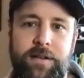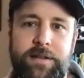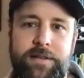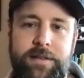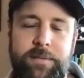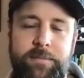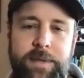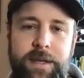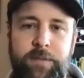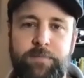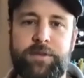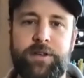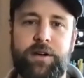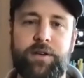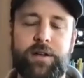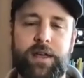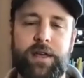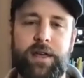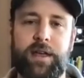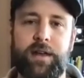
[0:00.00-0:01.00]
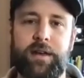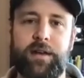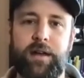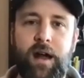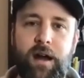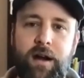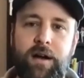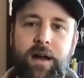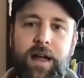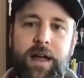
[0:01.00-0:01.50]
it the meme token.
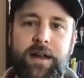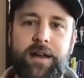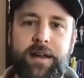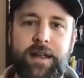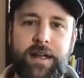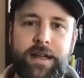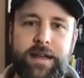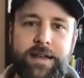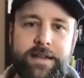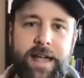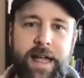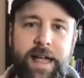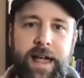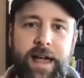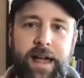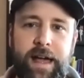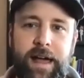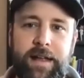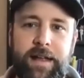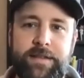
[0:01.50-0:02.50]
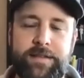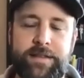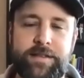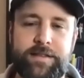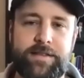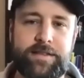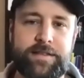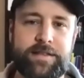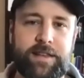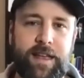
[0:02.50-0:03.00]
All right. Uh, since
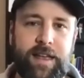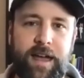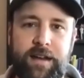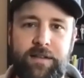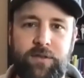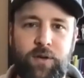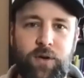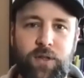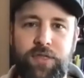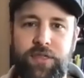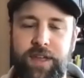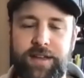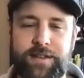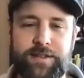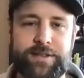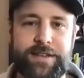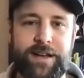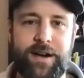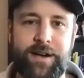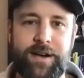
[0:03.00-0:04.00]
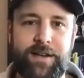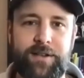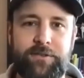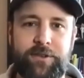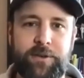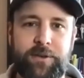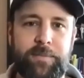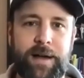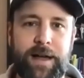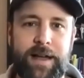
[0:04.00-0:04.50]
this kind of whole thing started
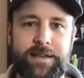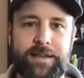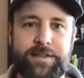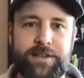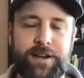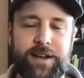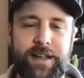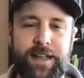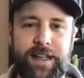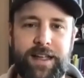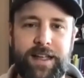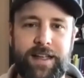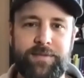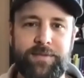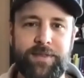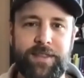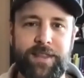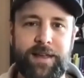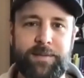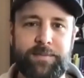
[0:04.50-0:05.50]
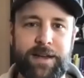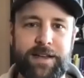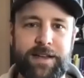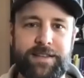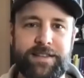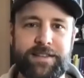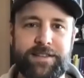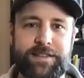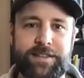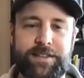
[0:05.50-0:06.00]
from my sar- like my
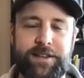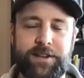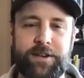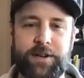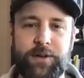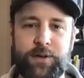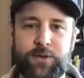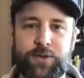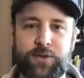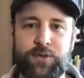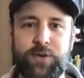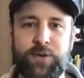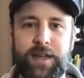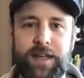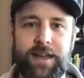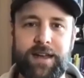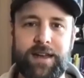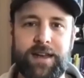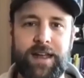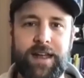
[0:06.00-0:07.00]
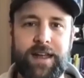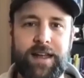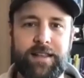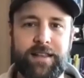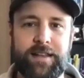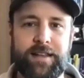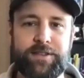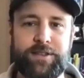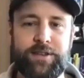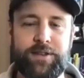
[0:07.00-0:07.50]
satirical tweet,
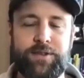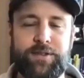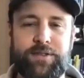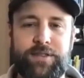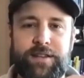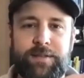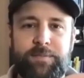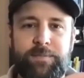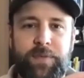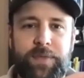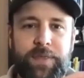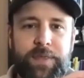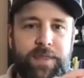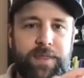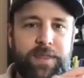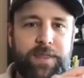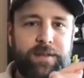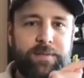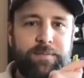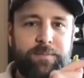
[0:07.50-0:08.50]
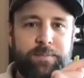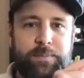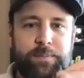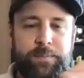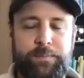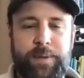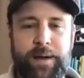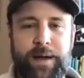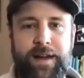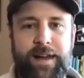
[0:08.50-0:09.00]
let's use the the
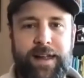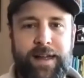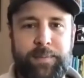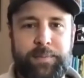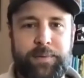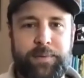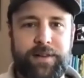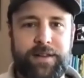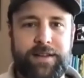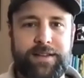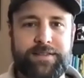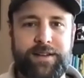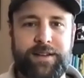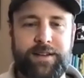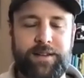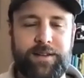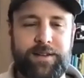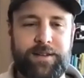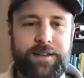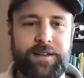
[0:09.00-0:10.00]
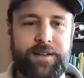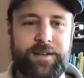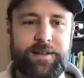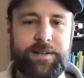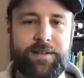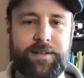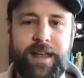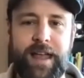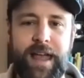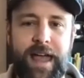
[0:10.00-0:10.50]
pineapple as our
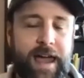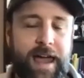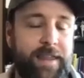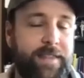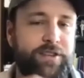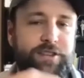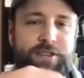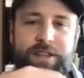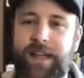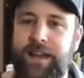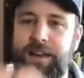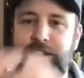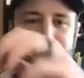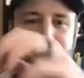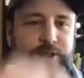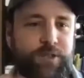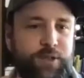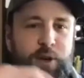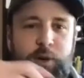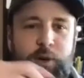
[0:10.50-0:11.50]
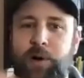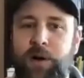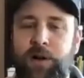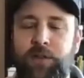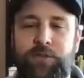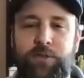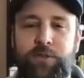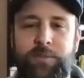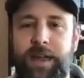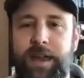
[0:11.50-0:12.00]
logo, and it just kind of
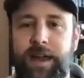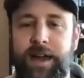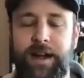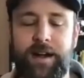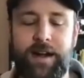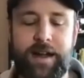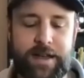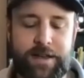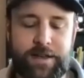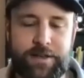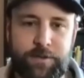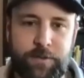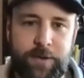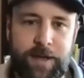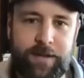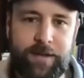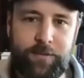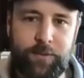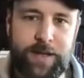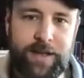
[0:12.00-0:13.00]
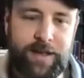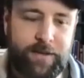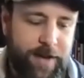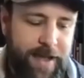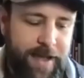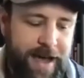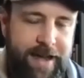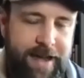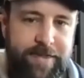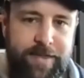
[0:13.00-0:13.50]
snowballed from there. So we we we
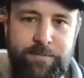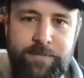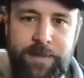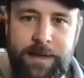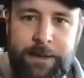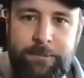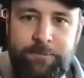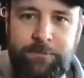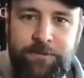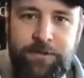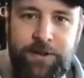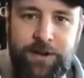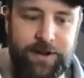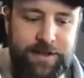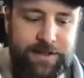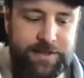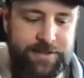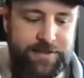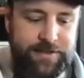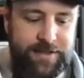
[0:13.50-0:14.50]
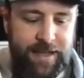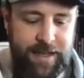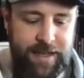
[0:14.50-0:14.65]
had the meme first,